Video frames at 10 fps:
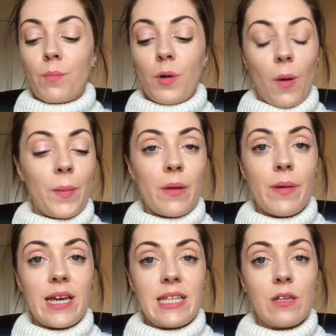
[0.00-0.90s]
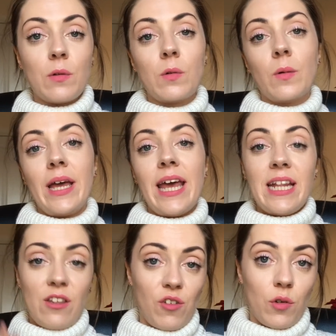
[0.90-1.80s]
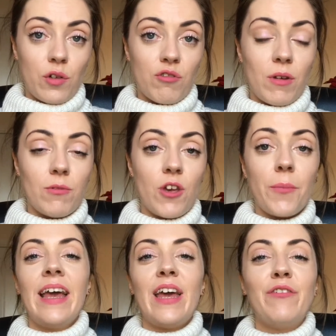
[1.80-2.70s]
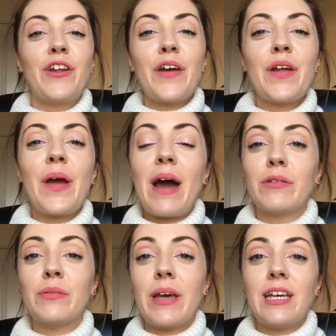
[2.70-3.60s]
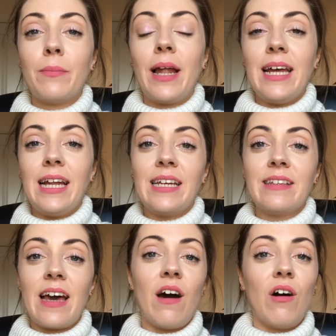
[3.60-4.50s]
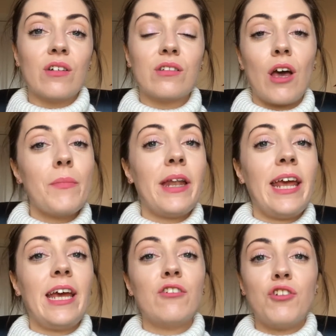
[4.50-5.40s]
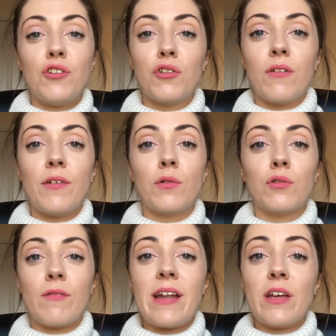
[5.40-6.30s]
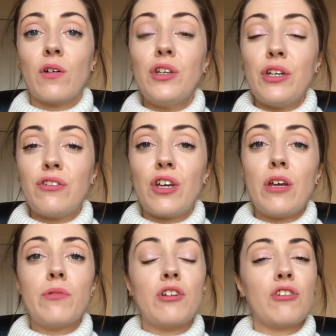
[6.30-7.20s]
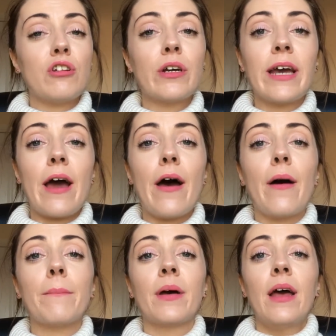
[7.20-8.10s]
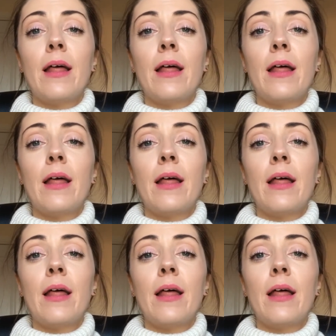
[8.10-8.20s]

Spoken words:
copy and paste it all into your description. If you don't know how to make a playlist, there are so many tutorials already on YouTube, so just look it up.